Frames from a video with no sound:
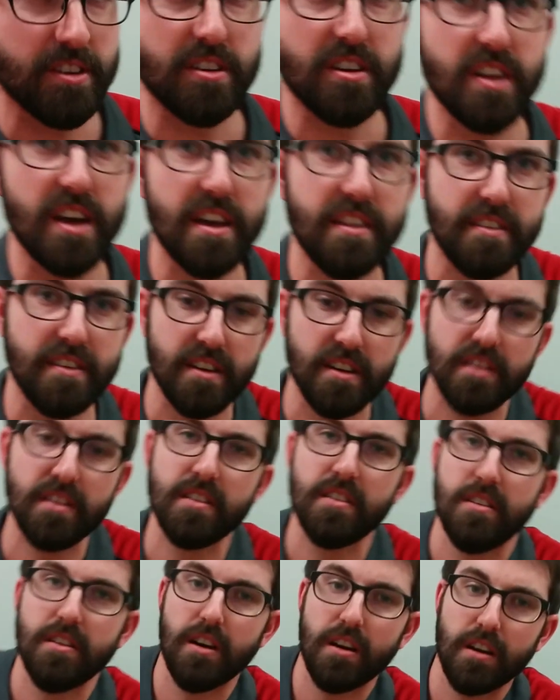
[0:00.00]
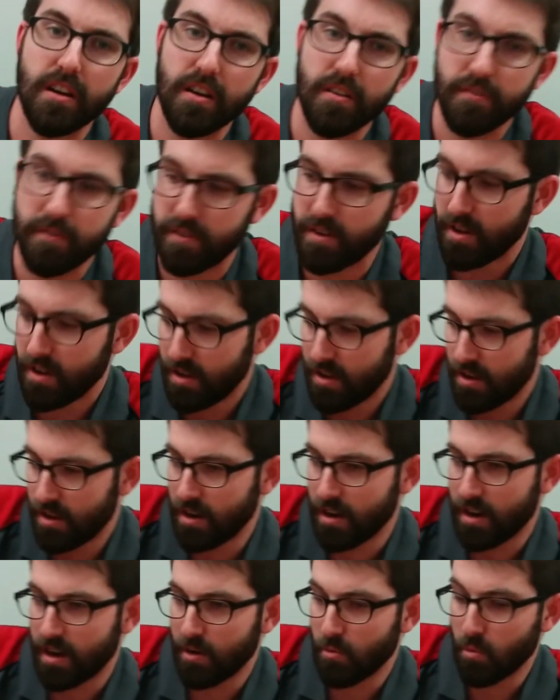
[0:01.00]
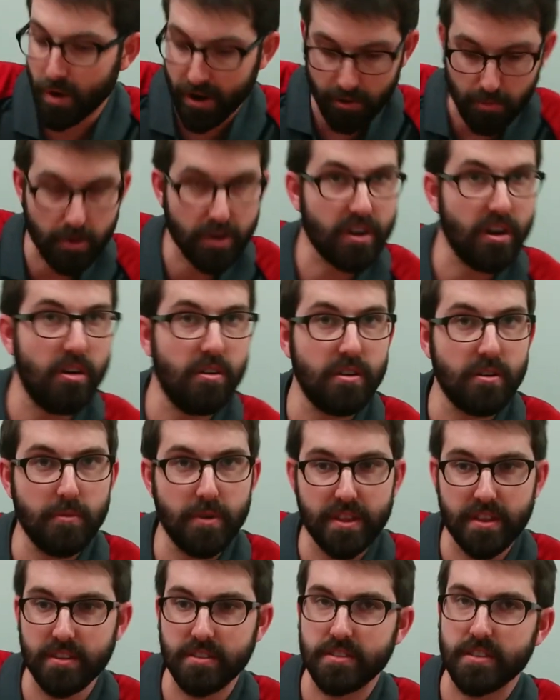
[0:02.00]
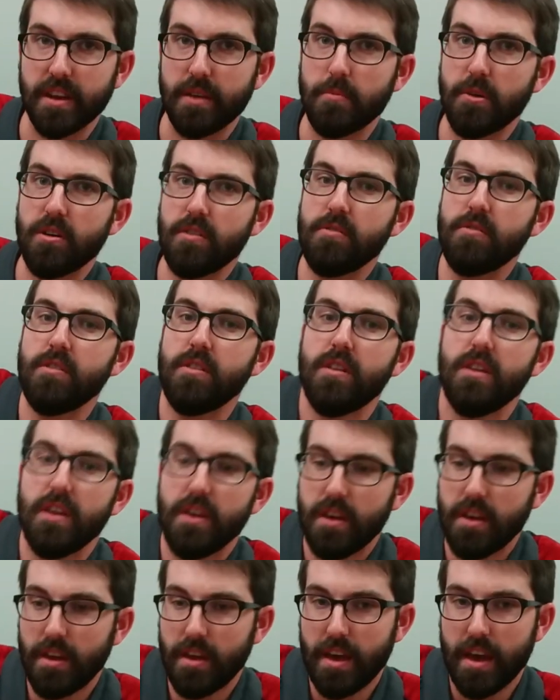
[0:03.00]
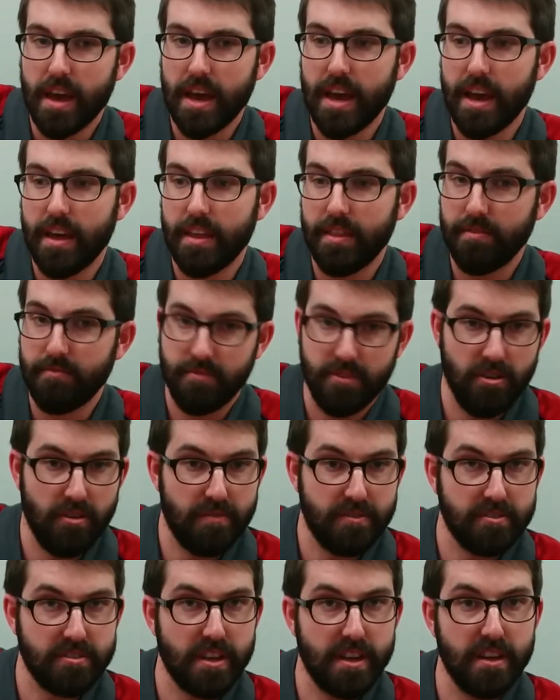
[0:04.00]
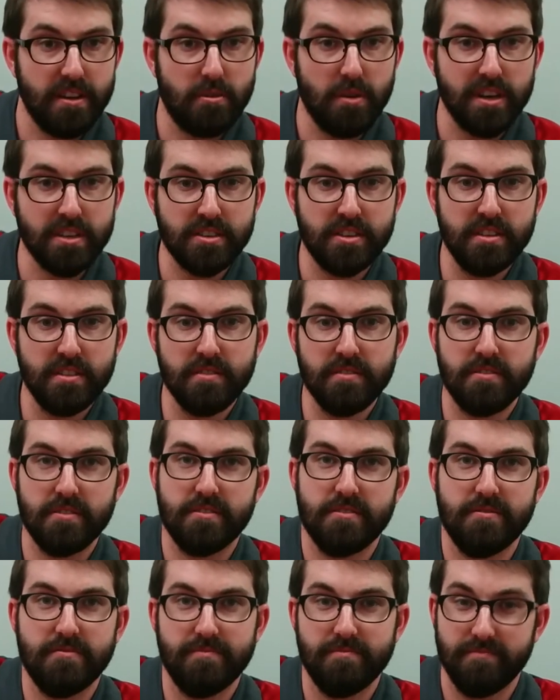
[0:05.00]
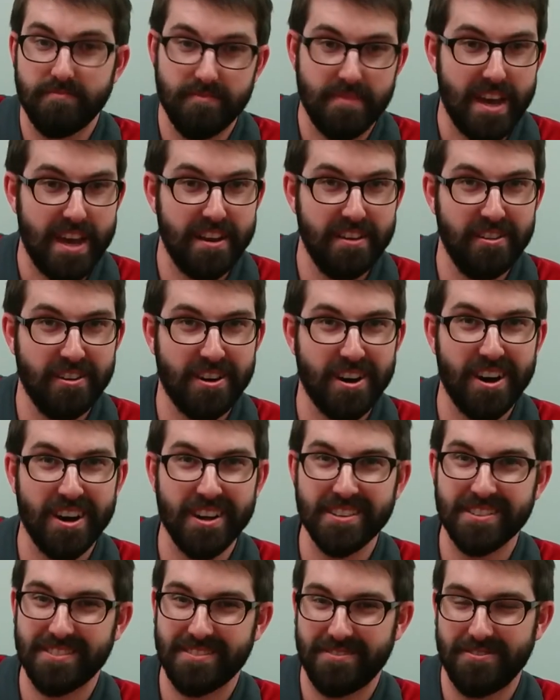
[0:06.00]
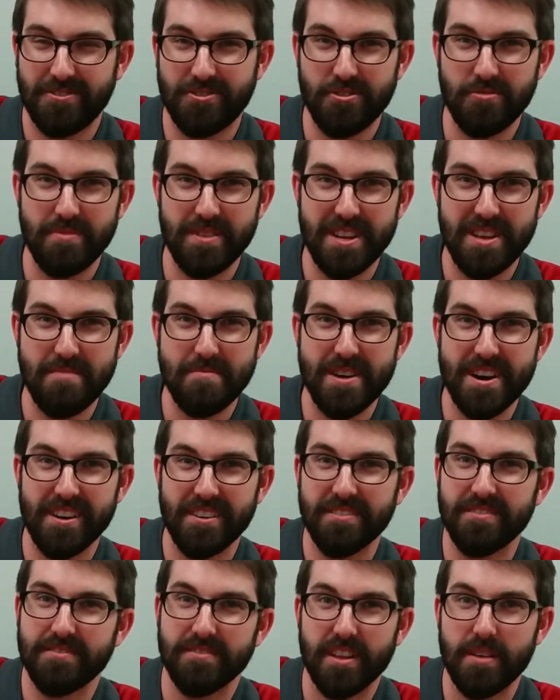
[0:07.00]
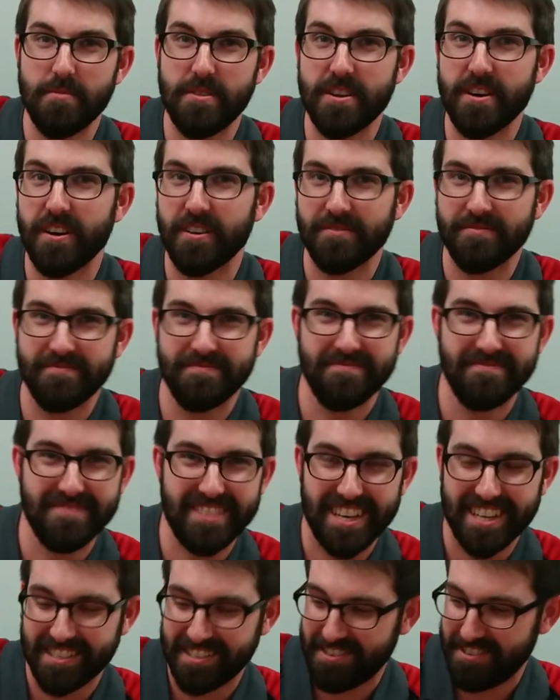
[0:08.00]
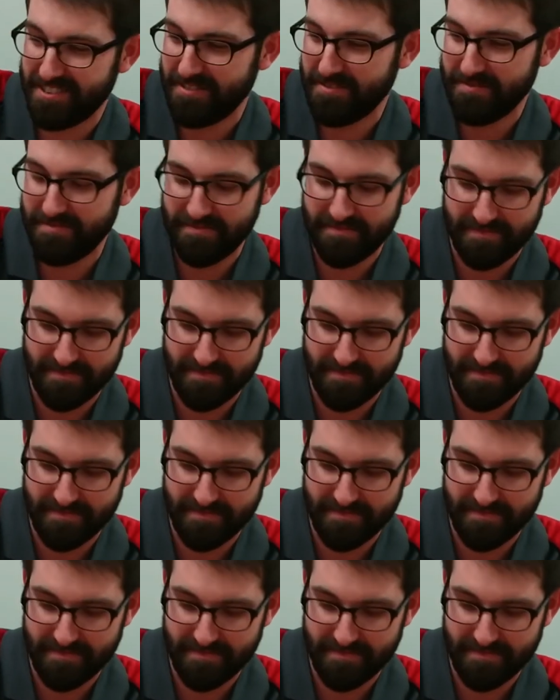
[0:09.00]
you a good idea of where we're going with this demo. And if there's any questions, Eddie Lacoste, shoot me an email, let me know. Thanks.